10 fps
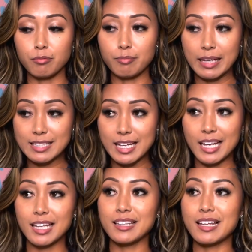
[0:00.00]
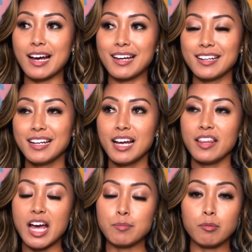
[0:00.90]
maintain
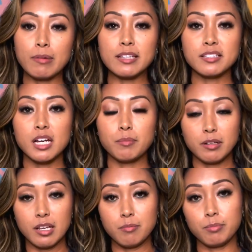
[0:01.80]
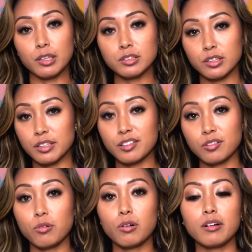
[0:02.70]
that momentum and build good
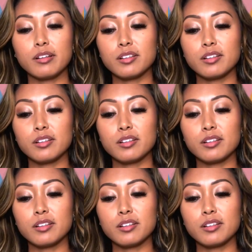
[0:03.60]
scores.